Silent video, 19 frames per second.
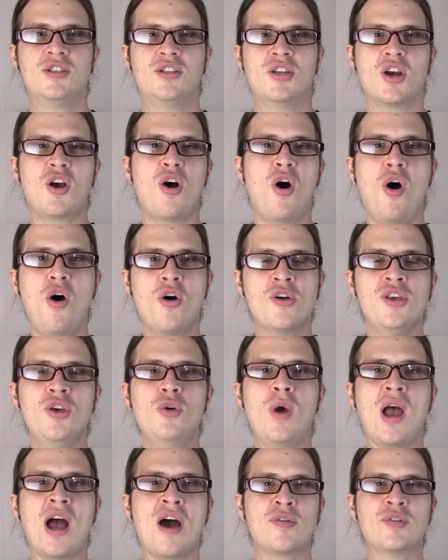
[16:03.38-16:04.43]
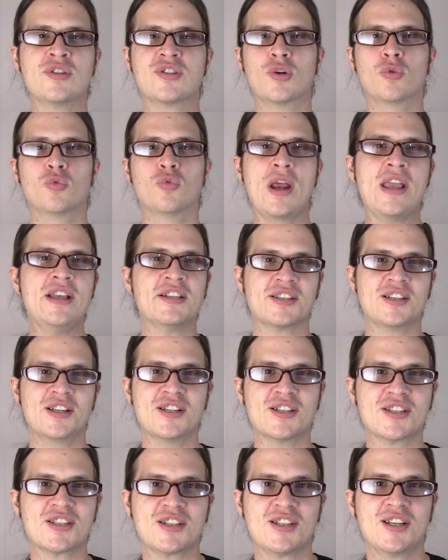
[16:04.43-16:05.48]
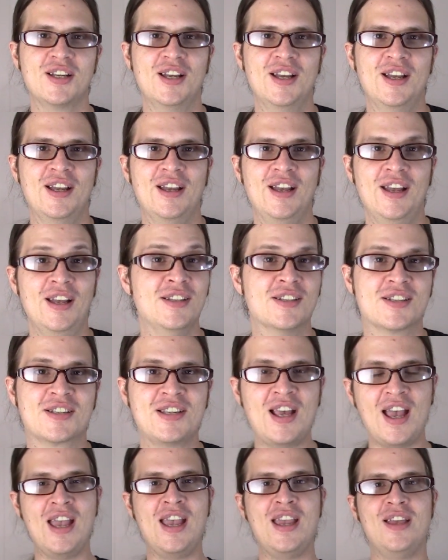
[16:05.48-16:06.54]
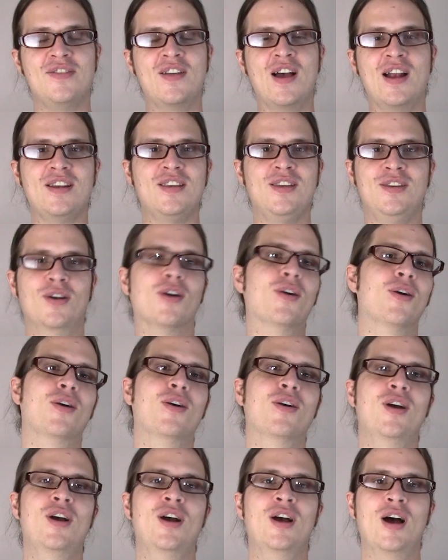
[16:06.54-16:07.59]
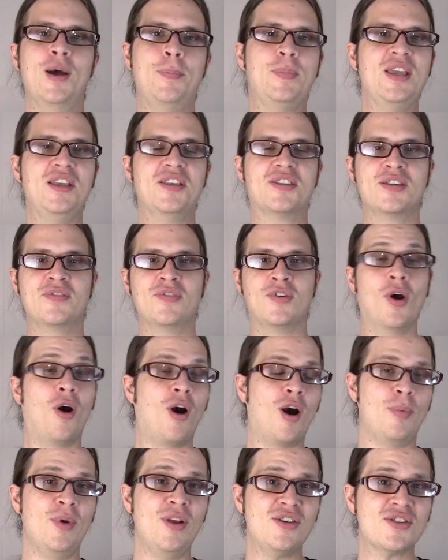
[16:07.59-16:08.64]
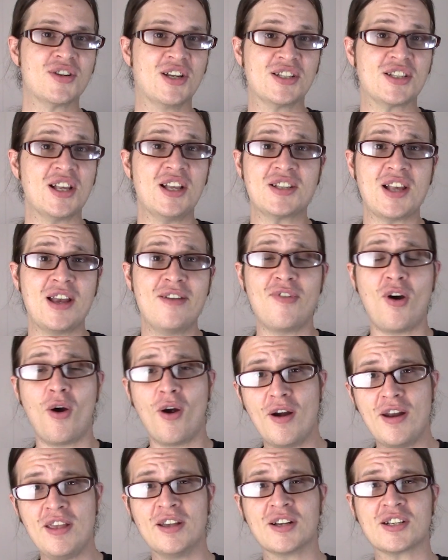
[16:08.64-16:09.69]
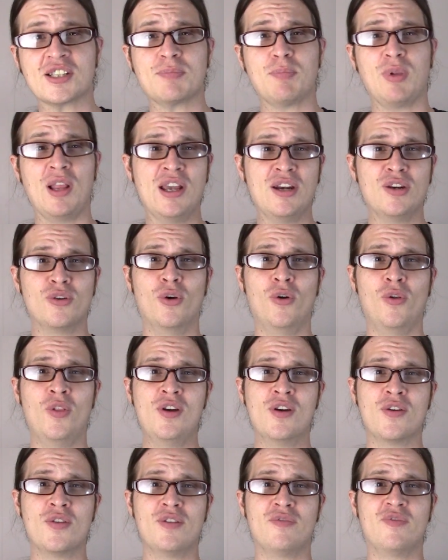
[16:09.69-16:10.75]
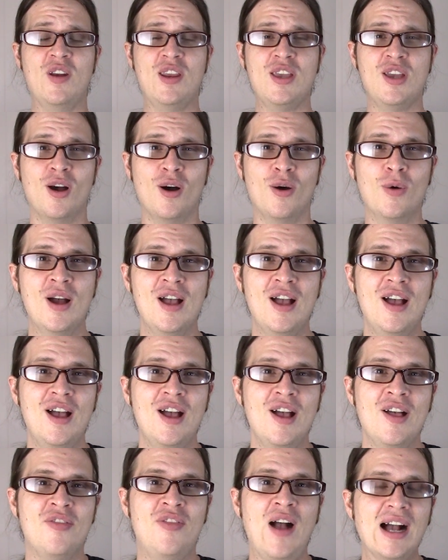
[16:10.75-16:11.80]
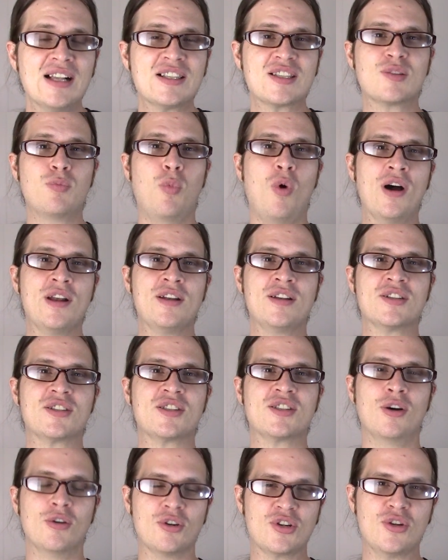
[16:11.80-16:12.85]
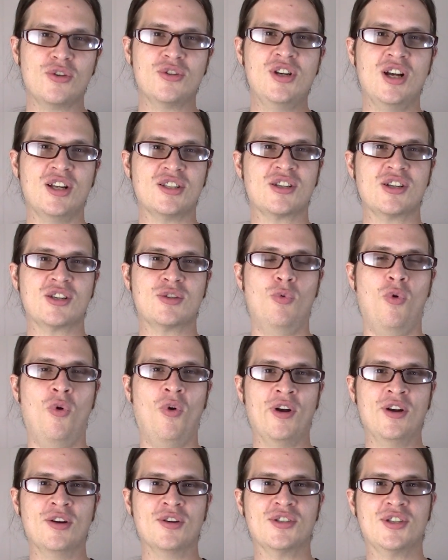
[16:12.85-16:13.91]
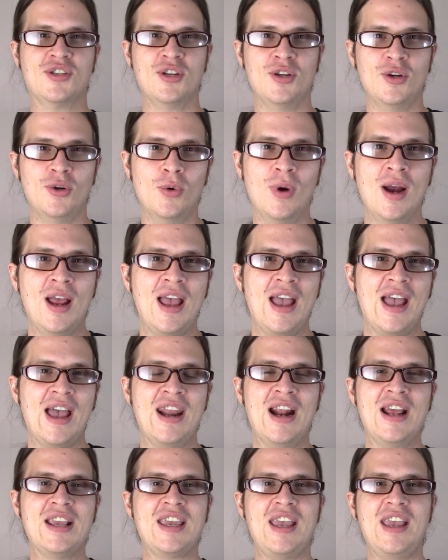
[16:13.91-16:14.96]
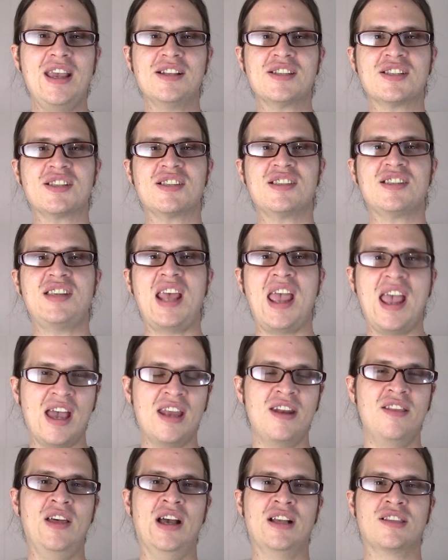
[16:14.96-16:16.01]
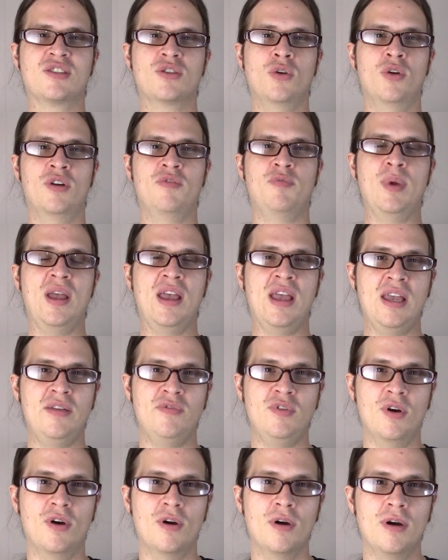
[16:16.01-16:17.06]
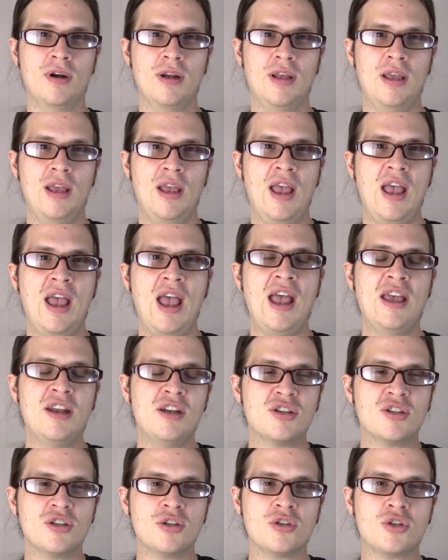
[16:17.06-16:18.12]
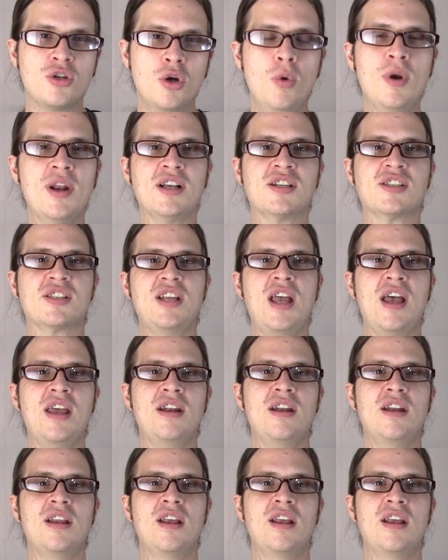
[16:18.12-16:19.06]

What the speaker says: to call you out as a racist and say that you're a piece of garbage. Because as I've already explained earlier in the video, that's what social justice warriors do, and I can't stand that sort of behavior. And to an extent,